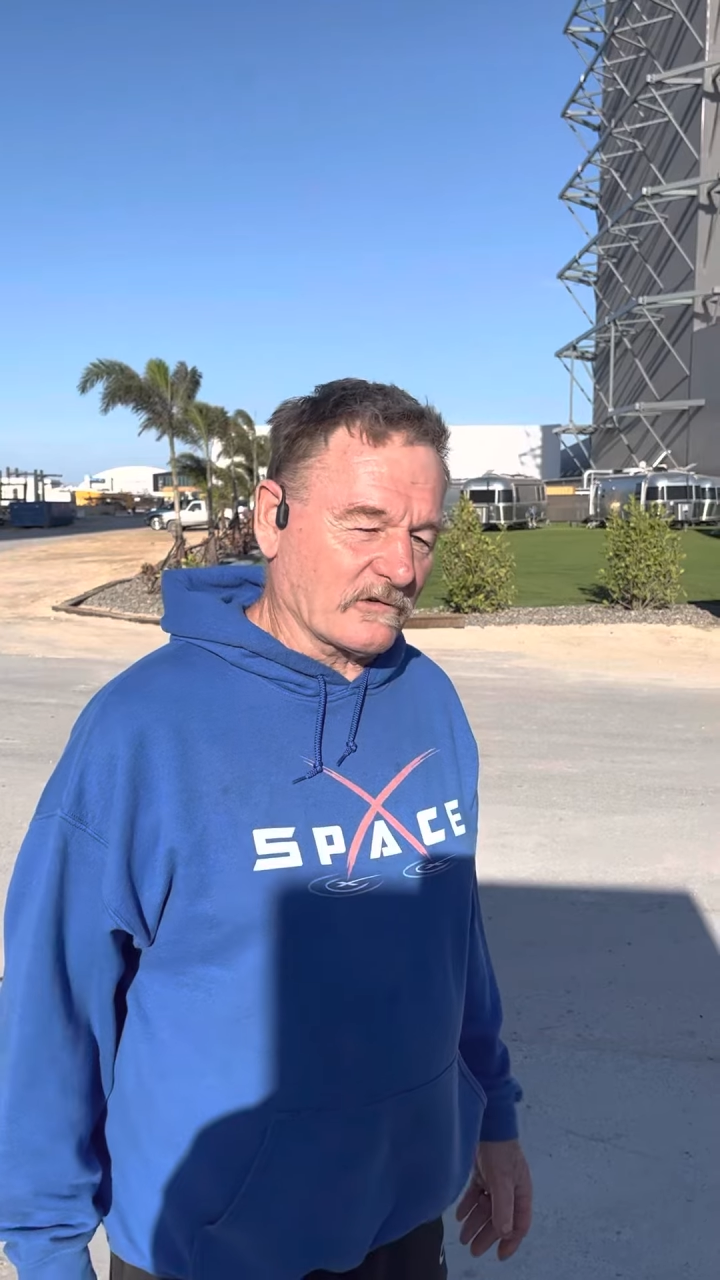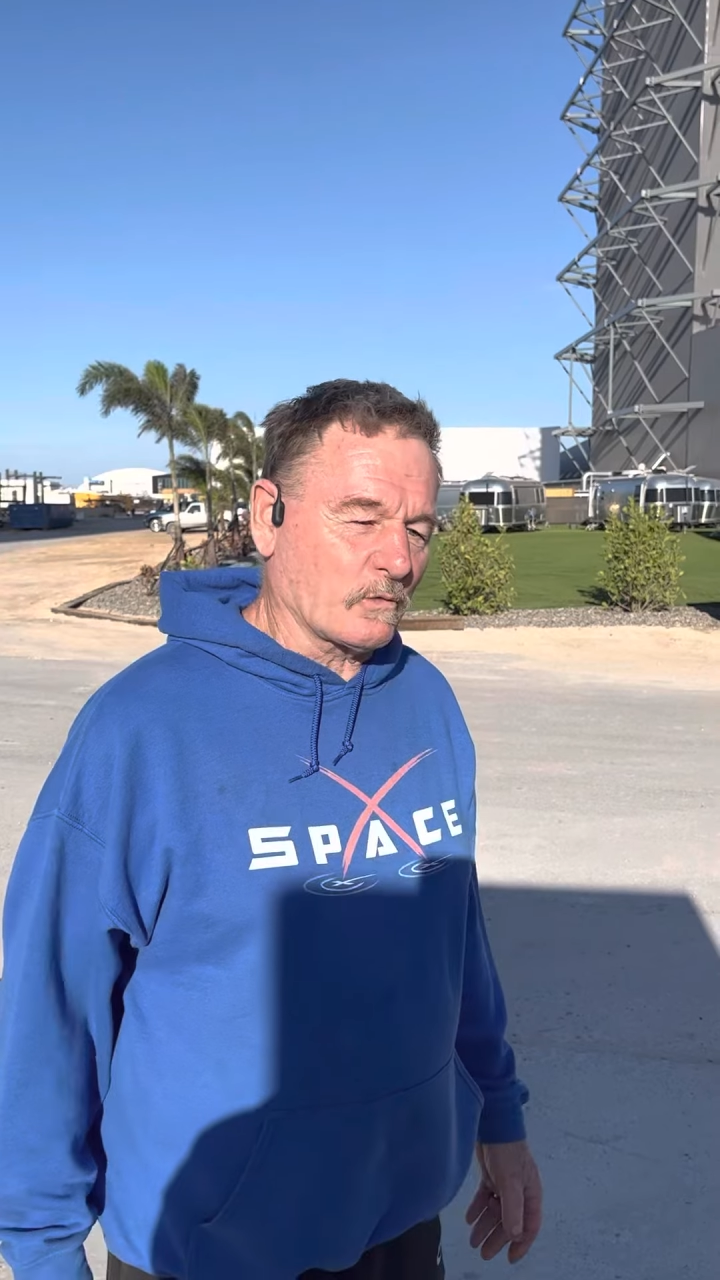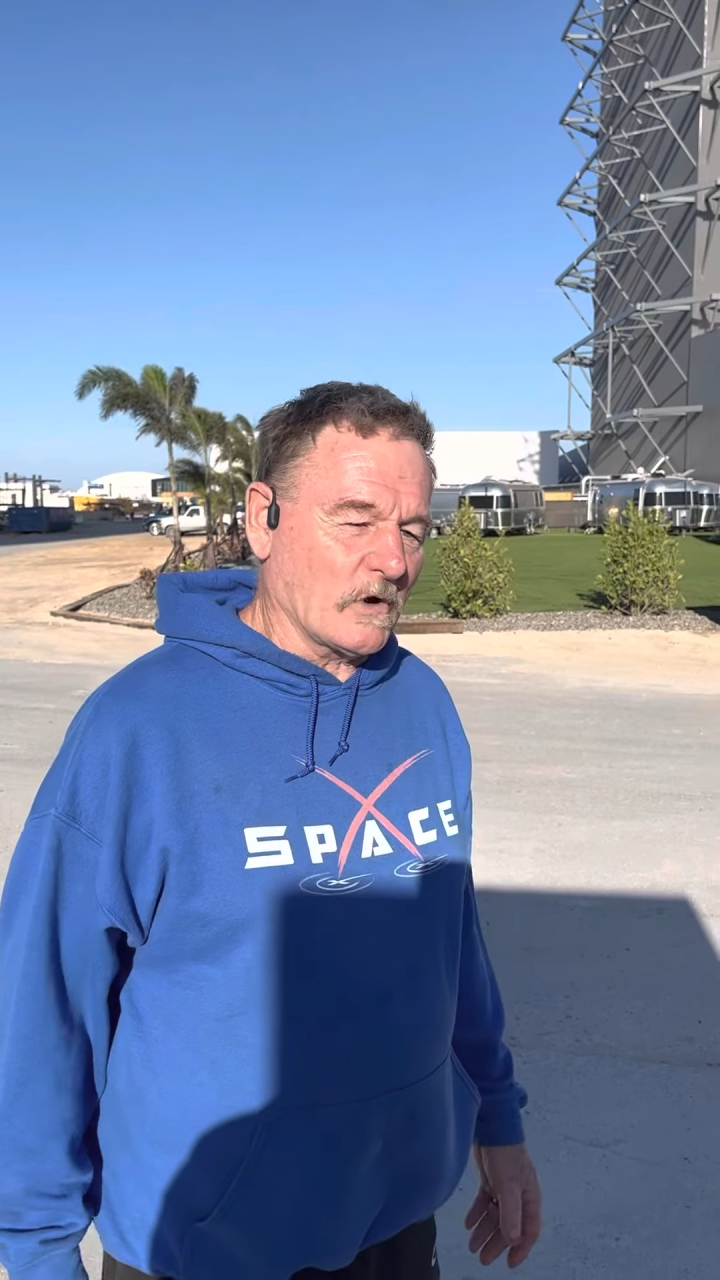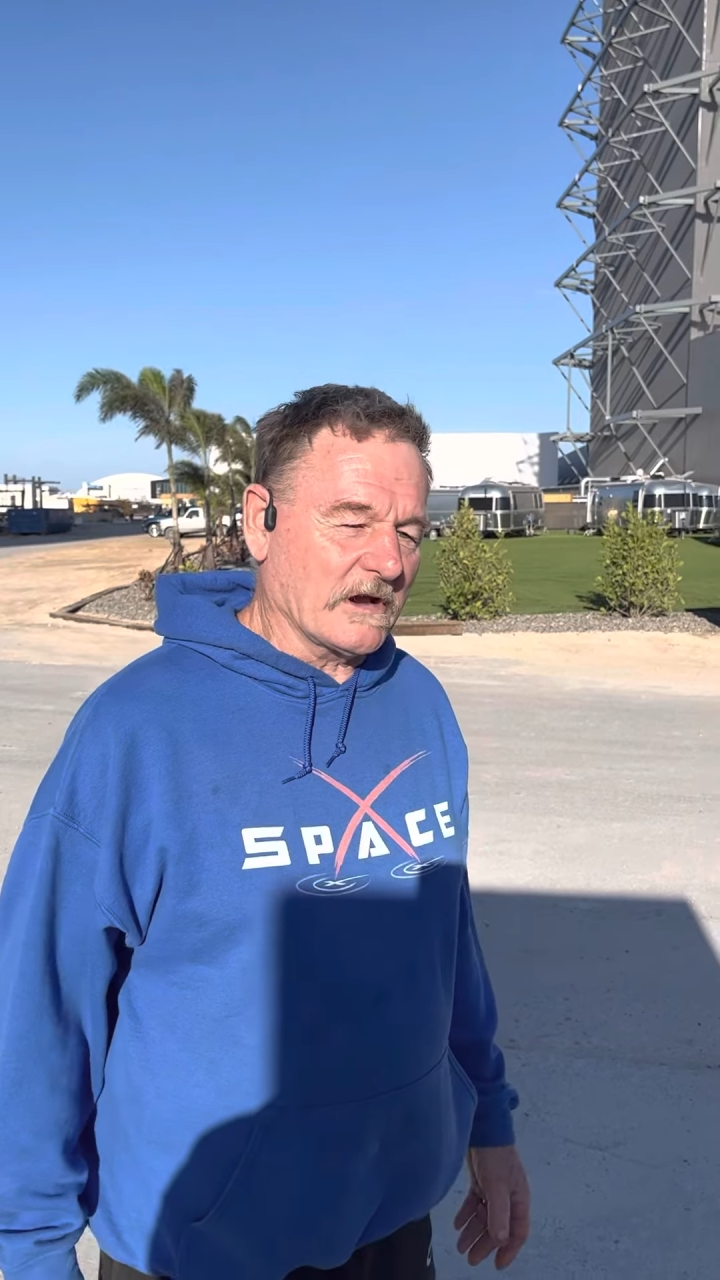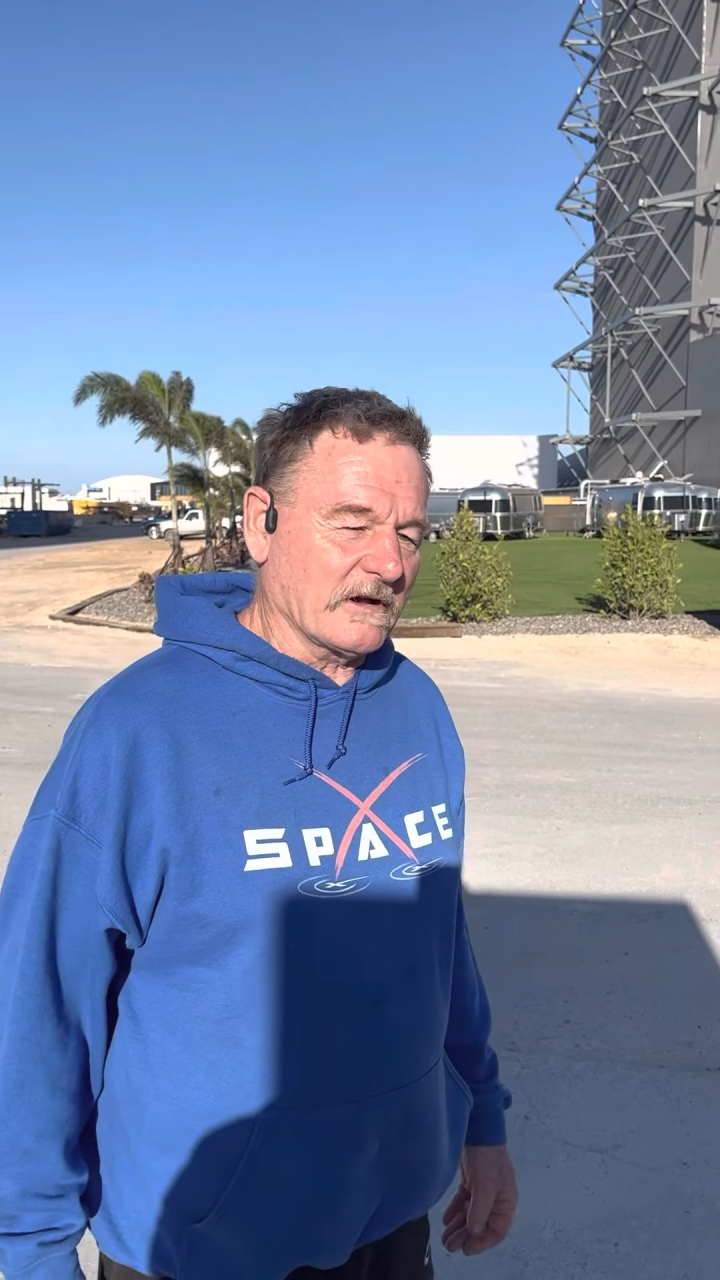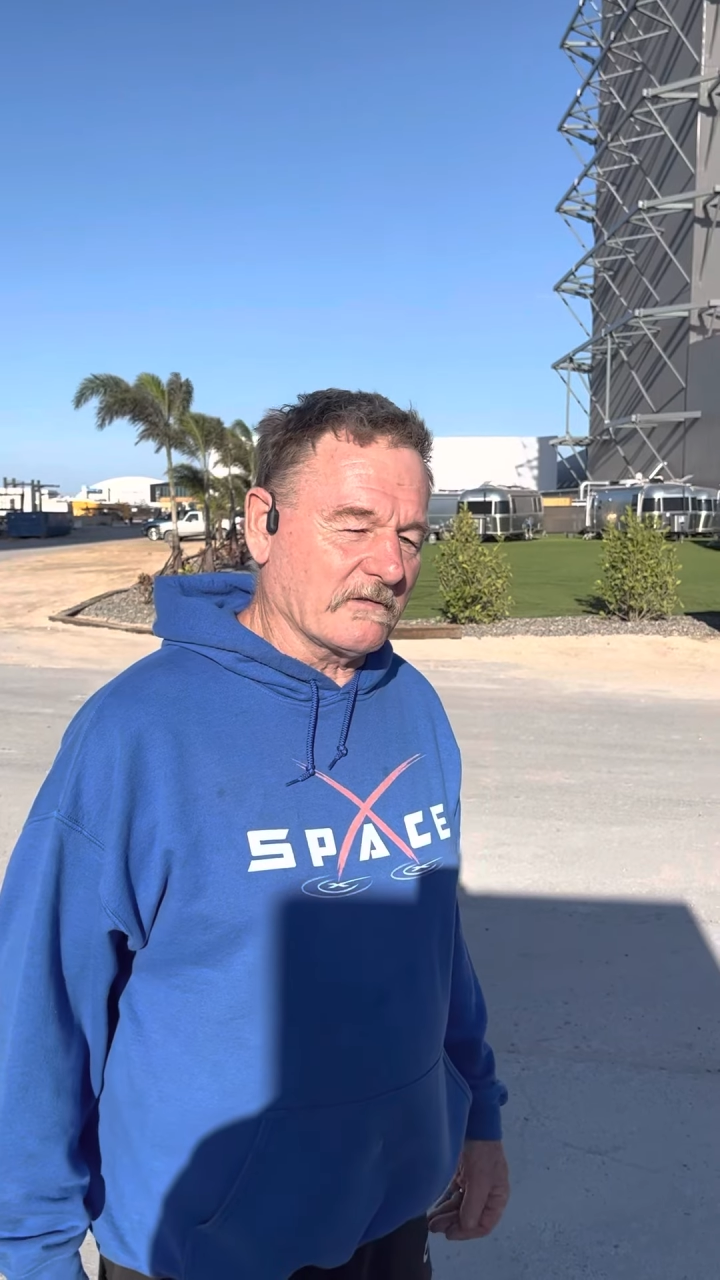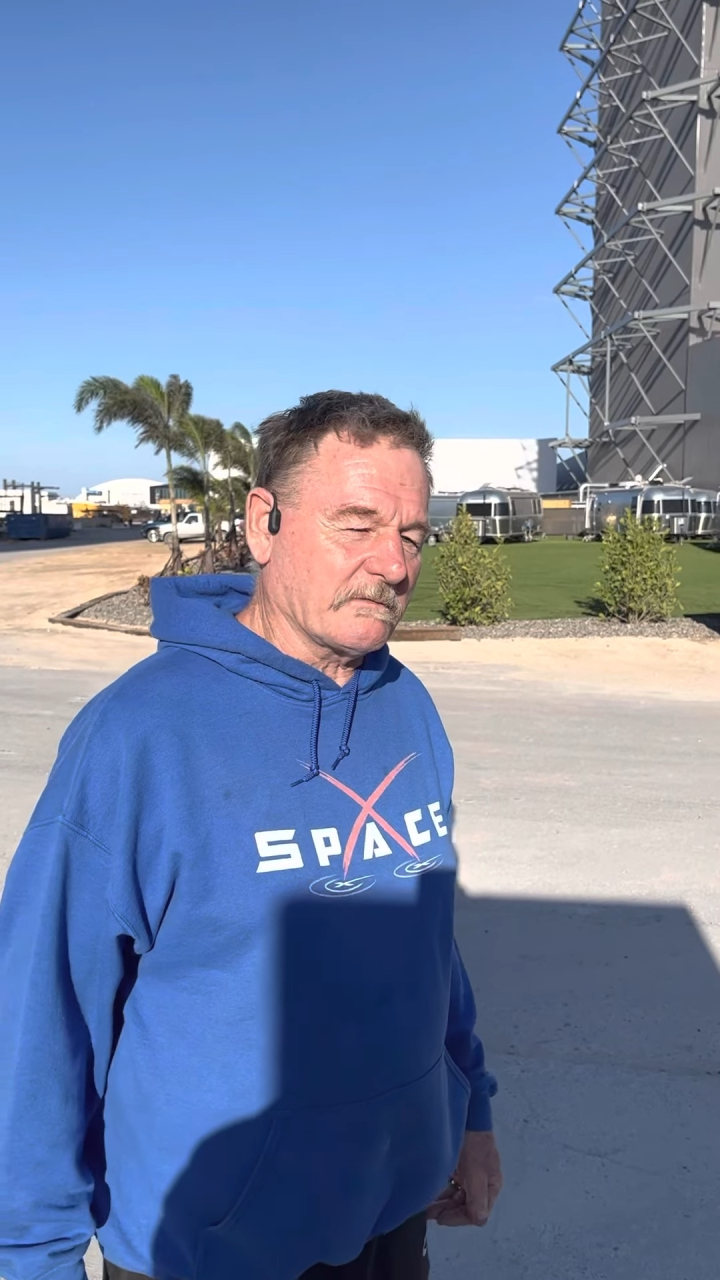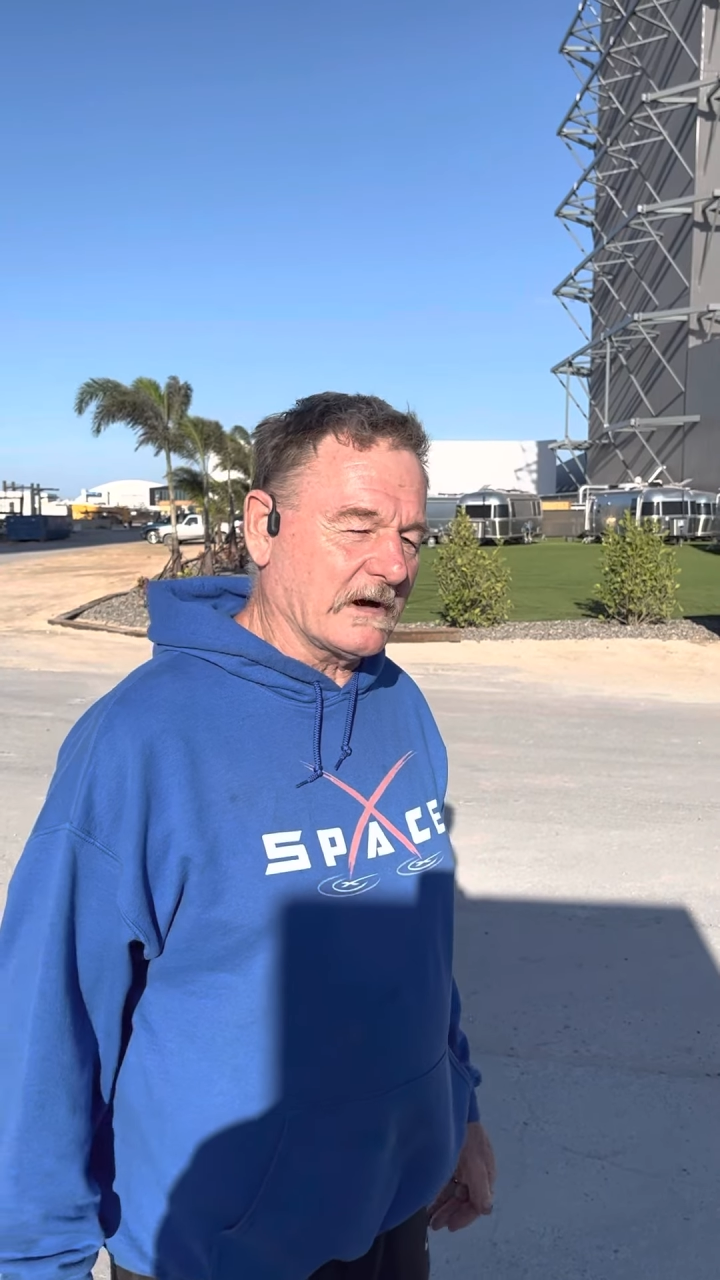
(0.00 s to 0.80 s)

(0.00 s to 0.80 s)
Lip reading: one of,